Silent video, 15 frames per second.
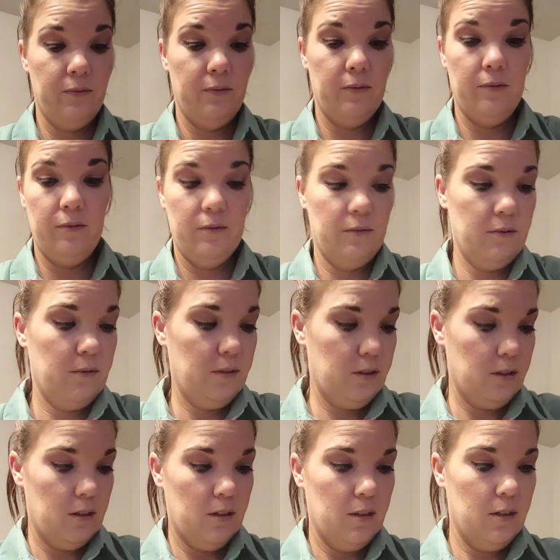
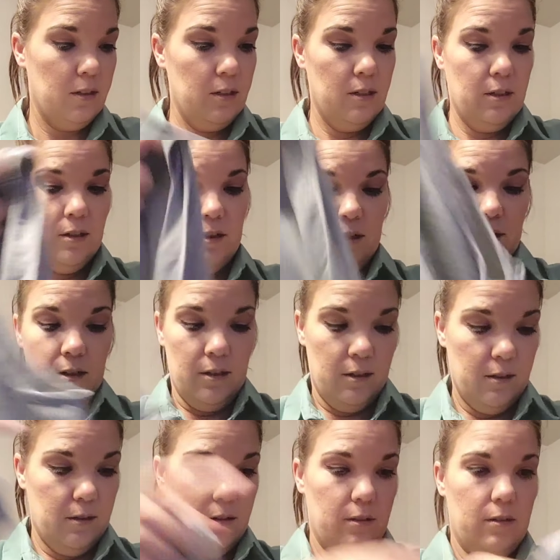
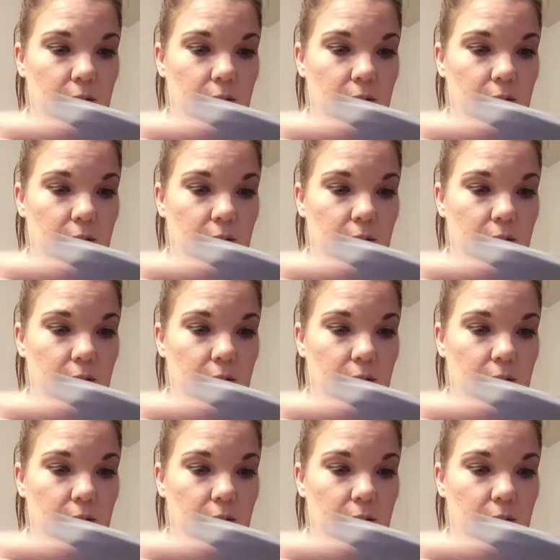(no one is talking)